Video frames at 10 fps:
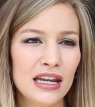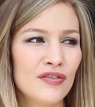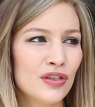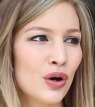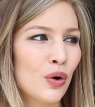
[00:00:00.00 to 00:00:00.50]

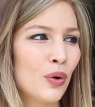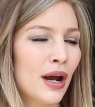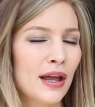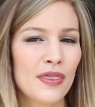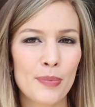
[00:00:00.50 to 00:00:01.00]
Even though
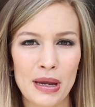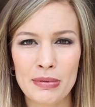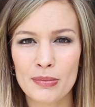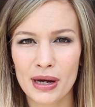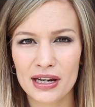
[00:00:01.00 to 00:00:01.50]
the
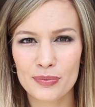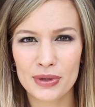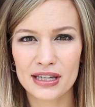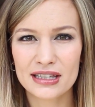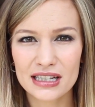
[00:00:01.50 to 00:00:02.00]
baby might
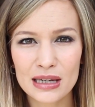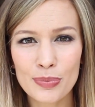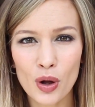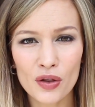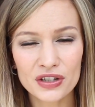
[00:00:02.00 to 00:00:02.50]
be
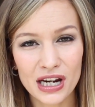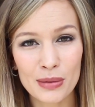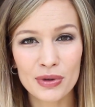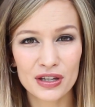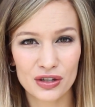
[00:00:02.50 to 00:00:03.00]
asleep all the
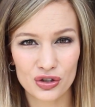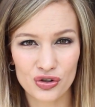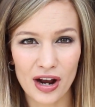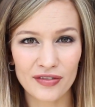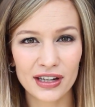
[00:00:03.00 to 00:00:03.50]
time because they're
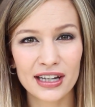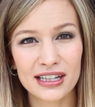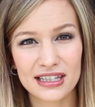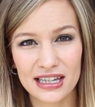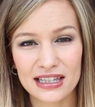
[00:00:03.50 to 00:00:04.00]
traveling and
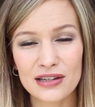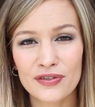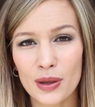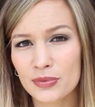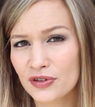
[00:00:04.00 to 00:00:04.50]
it's easy
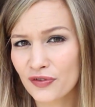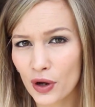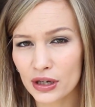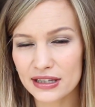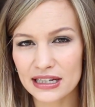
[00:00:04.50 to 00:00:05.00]
for them to
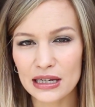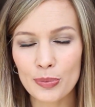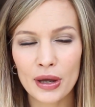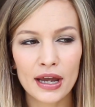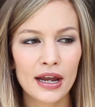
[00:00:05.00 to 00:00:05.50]
fall
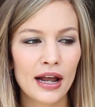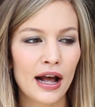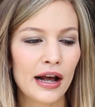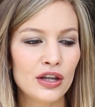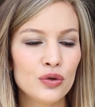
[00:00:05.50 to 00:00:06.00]
asleep,
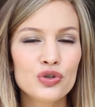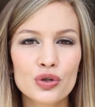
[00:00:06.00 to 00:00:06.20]
you